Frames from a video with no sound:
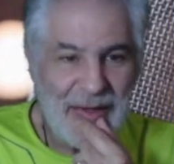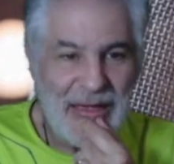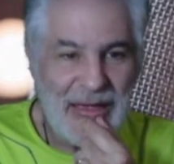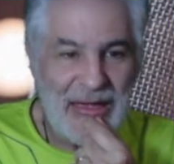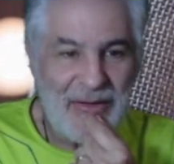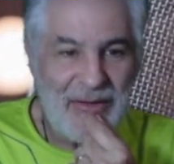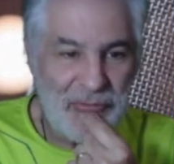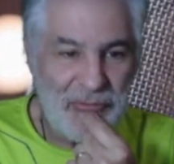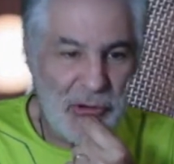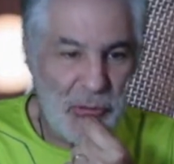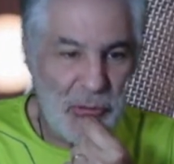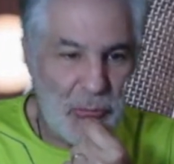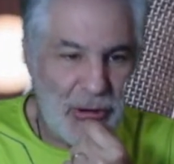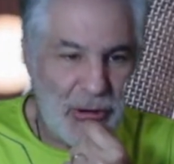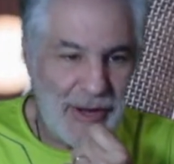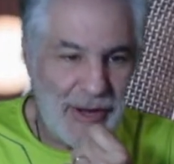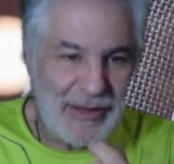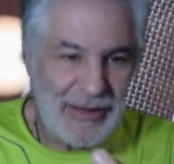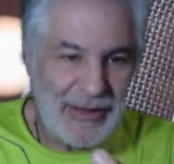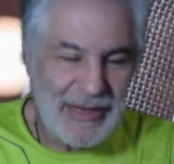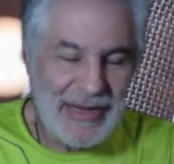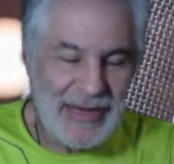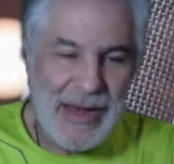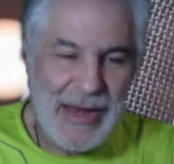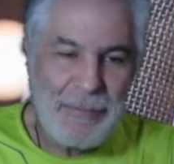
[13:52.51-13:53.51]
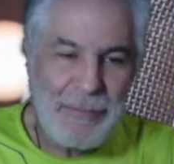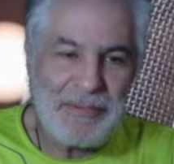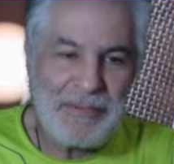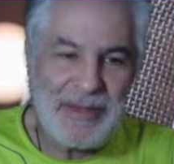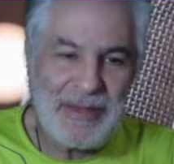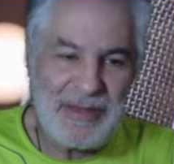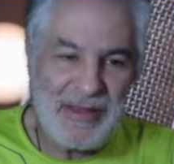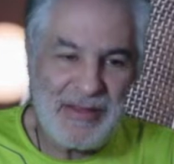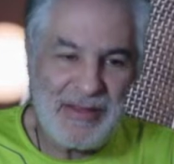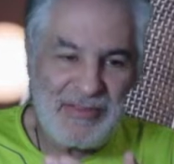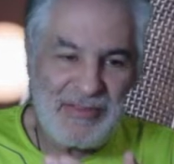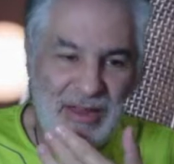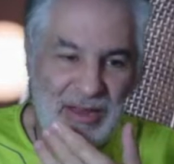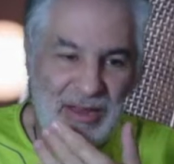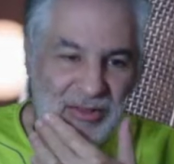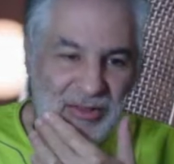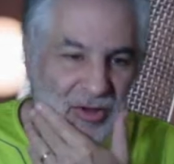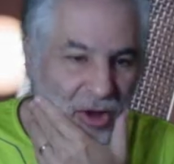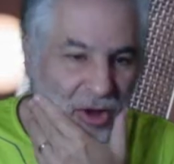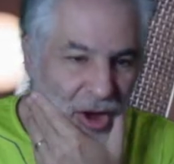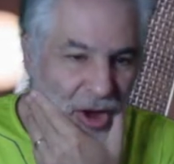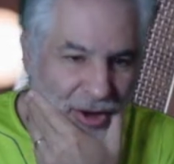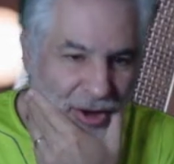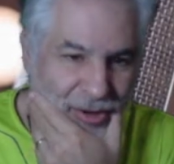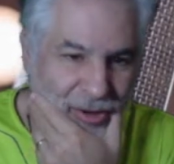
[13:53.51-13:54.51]
If you want to lead up to this and
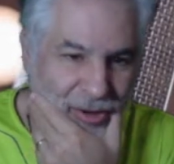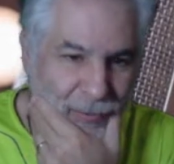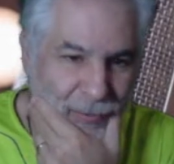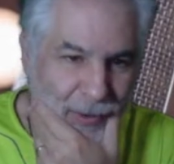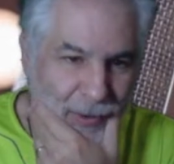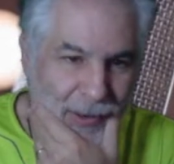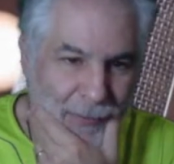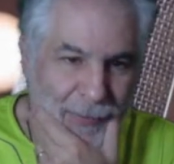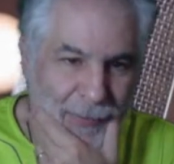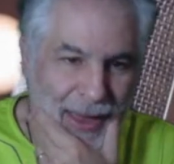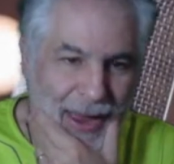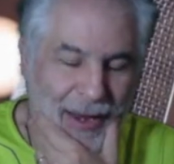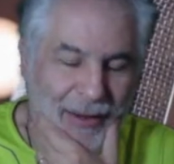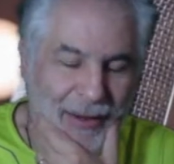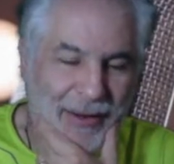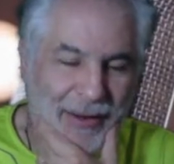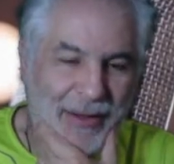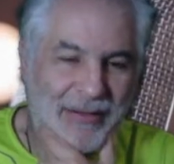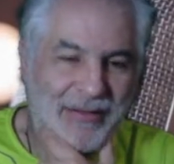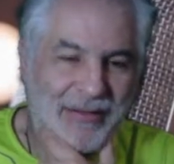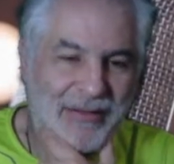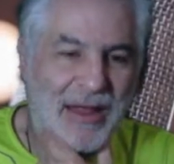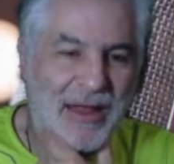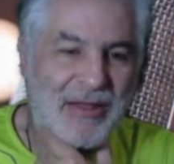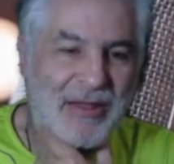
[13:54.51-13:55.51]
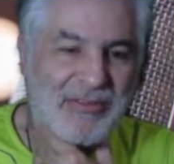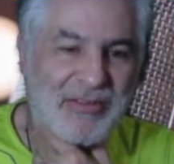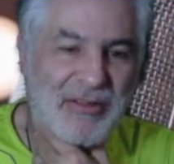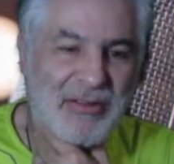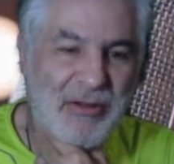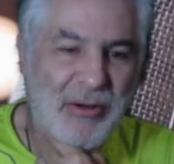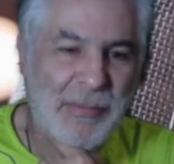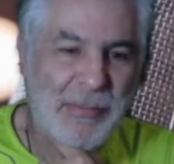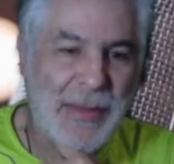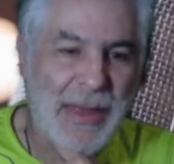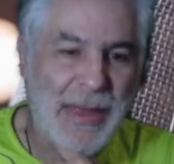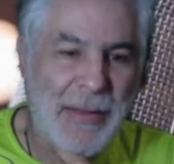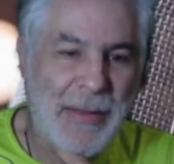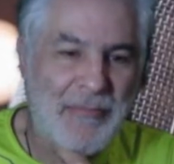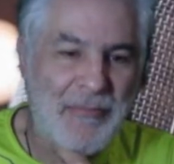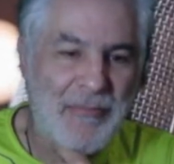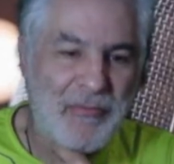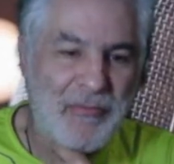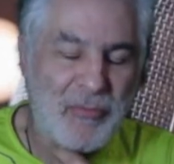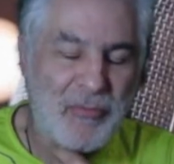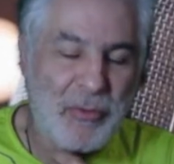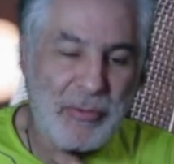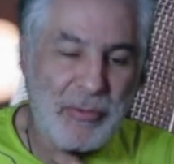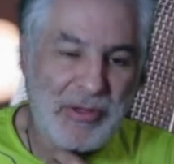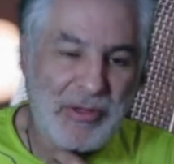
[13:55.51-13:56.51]
talk a little bit about it, tell us a little bit
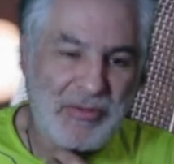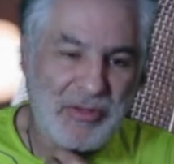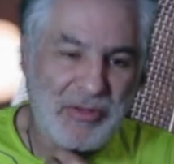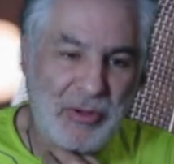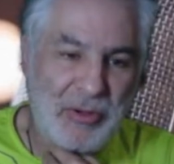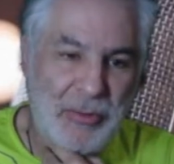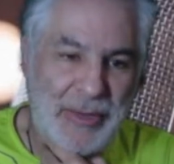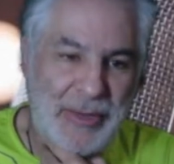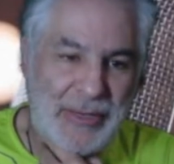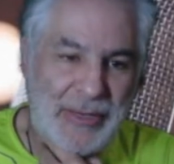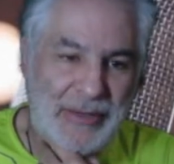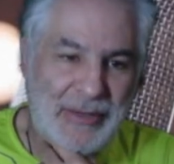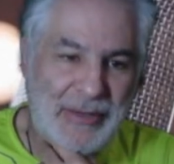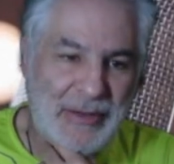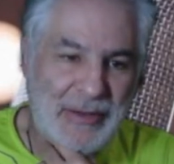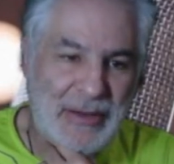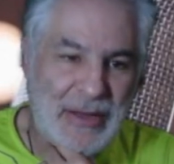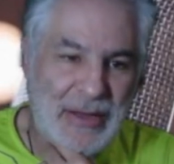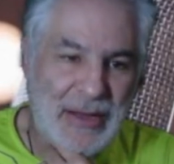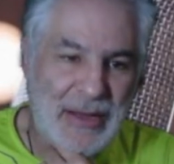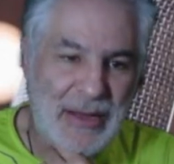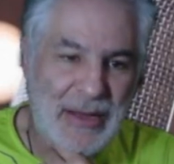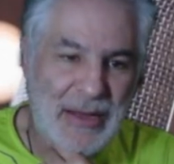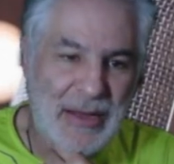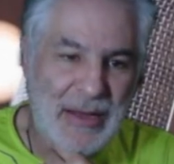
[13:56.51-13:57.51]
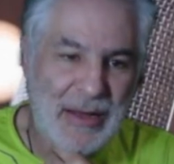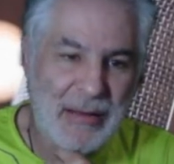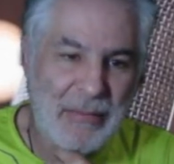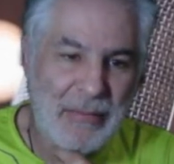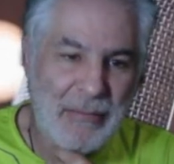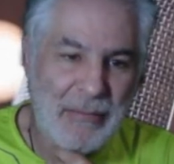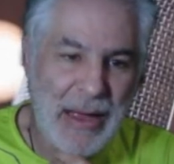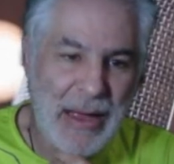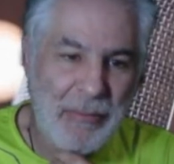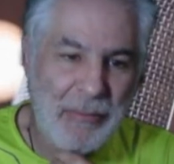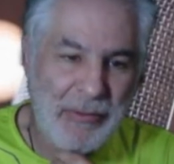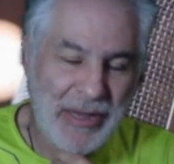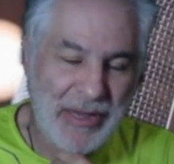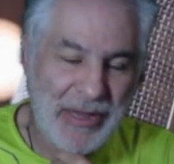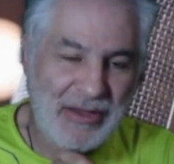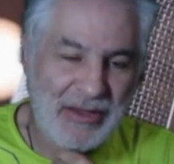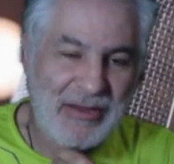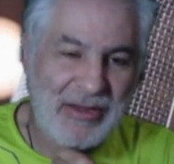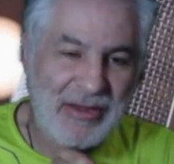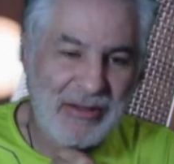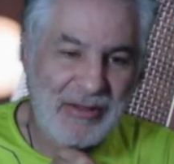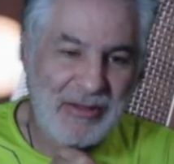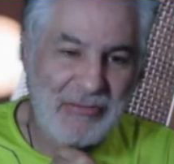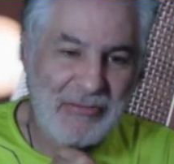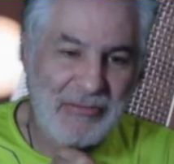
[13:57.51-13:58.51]
before we do it. I would like you
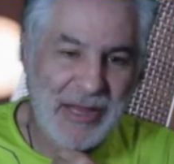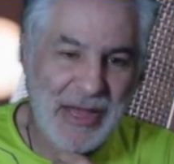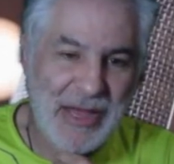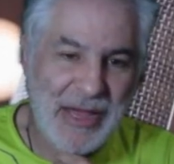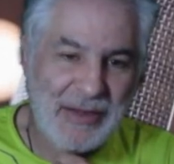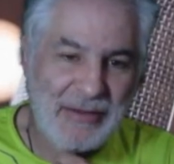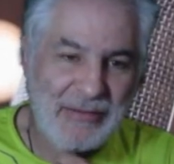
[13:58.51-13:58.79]
to do that.